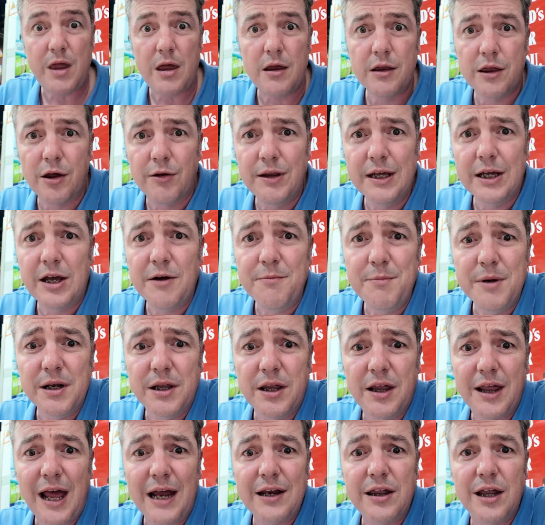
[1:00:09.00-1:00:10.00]
So the government
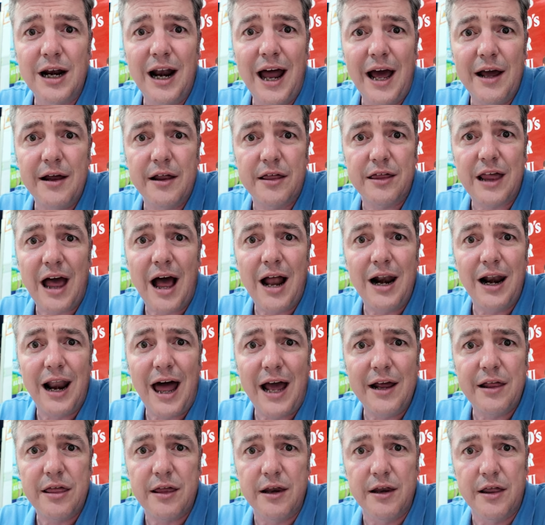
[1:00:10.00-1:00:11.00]
decided to start
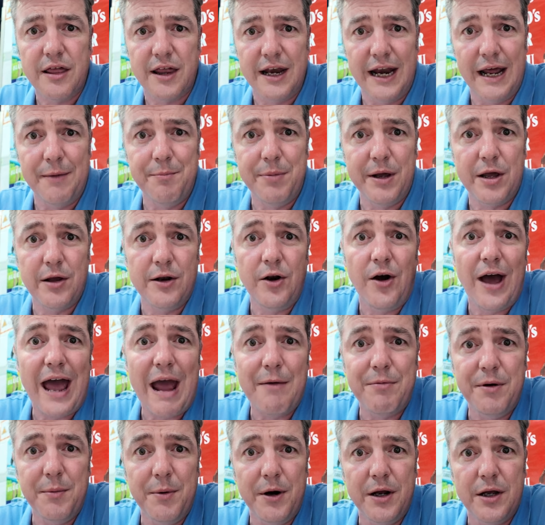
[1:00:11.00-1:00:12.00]
licensing it because not
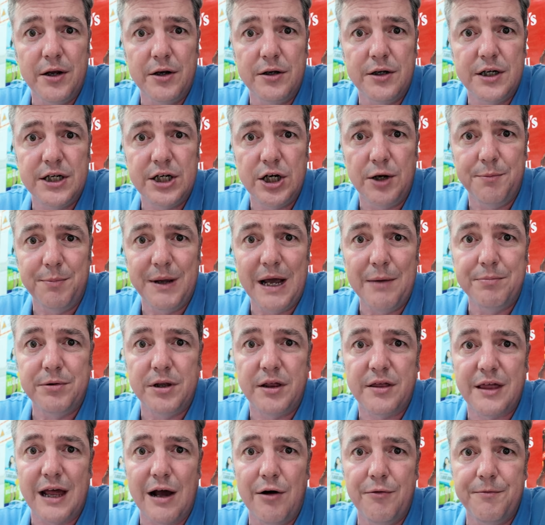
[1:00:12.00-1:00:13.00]
everybody could be able
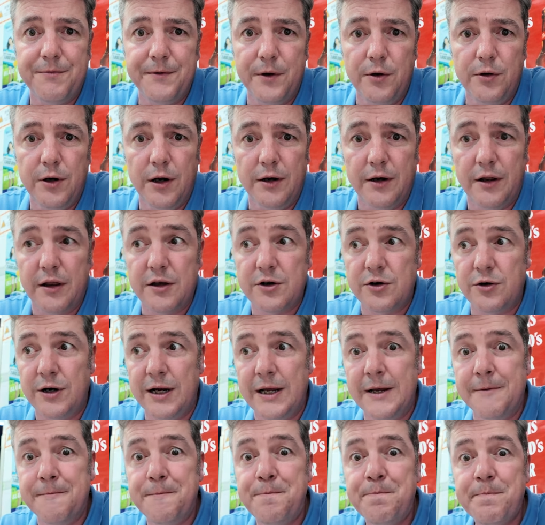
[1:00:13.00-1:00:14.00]
to sell food on the
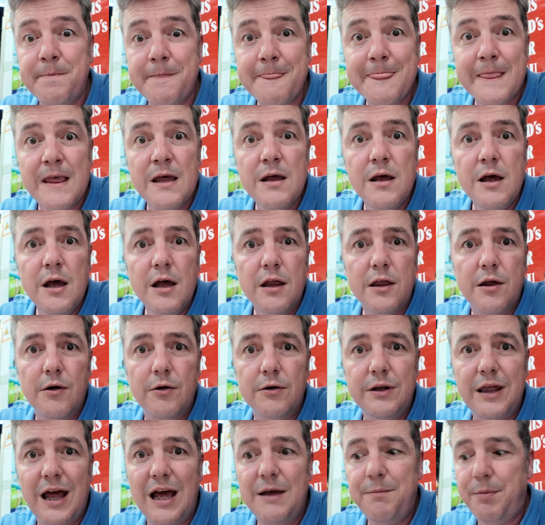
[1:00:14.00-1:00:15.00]
street.
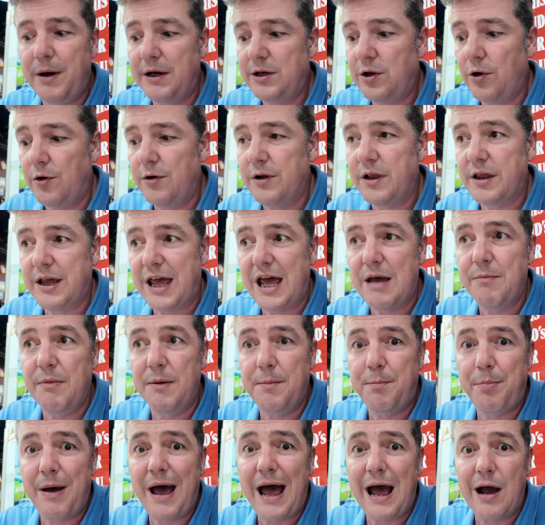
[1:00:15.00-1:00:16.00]
So Dai Pai Dongs came
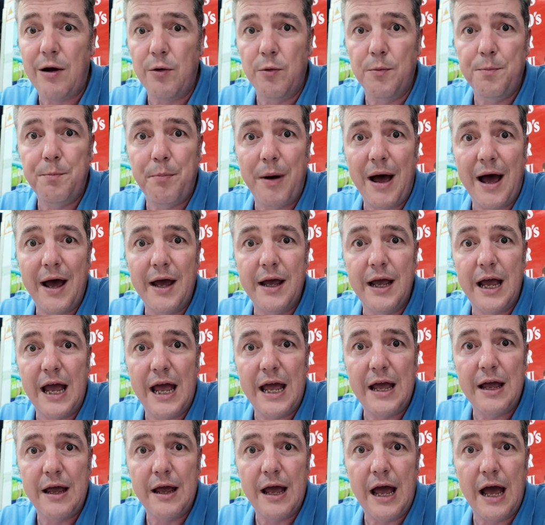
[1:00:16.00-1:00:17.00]
about by
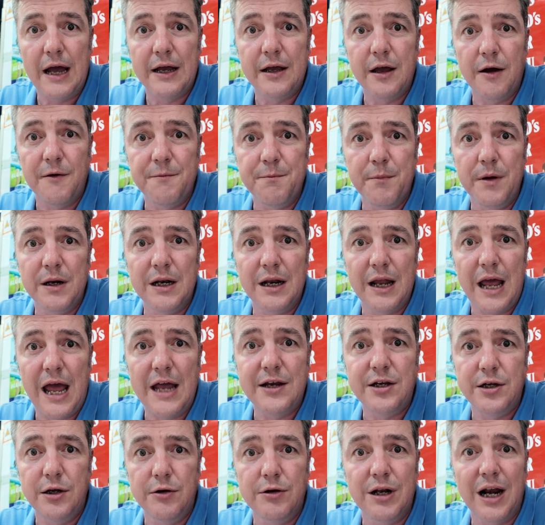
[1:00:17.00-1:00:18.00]
a government
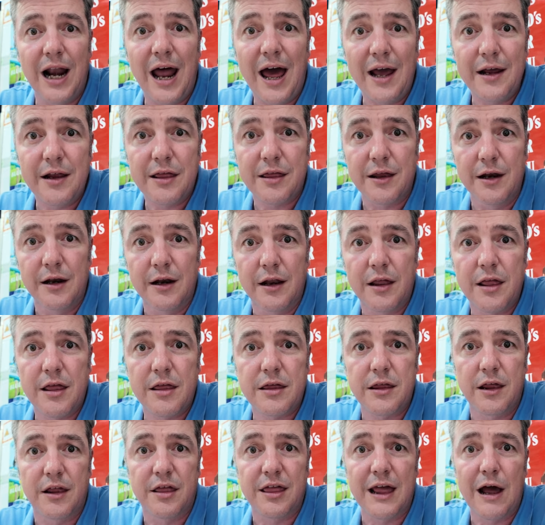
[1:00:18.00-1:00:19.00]
issued license
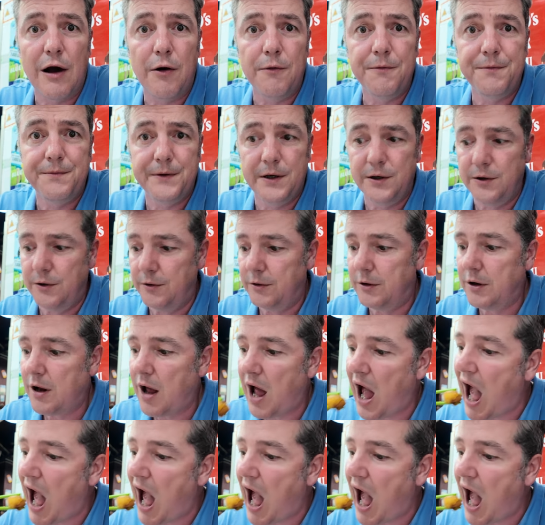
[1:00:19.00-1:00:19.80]
to sell food.